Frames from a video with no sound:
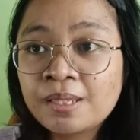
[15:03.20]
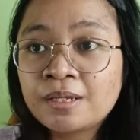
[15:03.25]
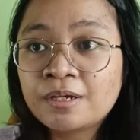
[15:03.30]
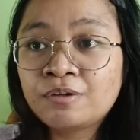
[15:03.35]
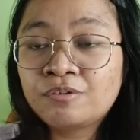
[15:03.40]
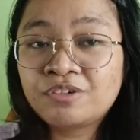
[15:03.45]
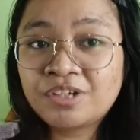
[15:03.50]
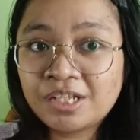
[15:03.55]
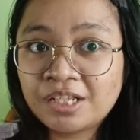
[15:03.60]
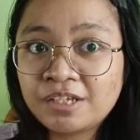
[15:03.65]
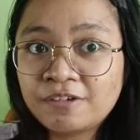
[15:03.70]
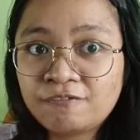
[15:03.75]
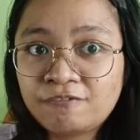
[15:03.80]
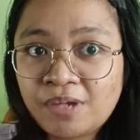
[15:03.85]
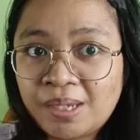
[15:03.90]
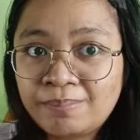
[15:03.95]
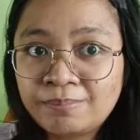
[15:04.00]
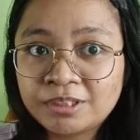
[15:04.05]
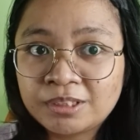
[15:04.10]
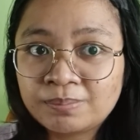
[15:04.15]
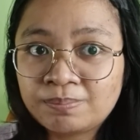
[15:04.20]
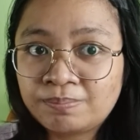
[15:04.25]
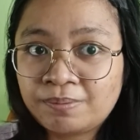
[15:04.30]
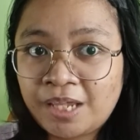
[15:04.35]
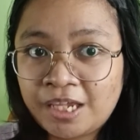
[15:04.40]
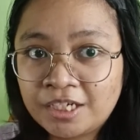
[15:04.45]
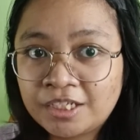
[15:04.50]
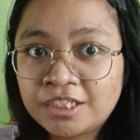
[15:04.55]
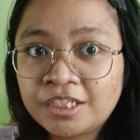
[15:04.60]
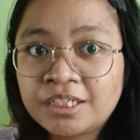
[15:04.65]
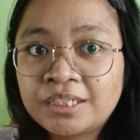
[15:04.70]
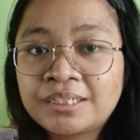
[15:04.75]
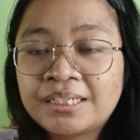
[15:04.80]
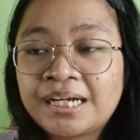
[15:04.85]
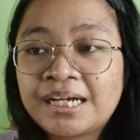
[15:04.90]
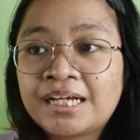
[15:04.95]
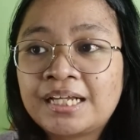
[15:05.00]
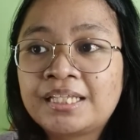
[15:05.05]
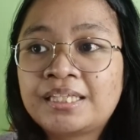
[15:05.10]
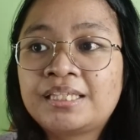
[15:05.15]
really famous player
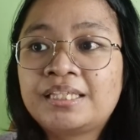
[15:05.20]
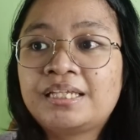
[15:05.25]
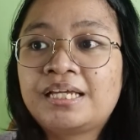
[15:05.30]
that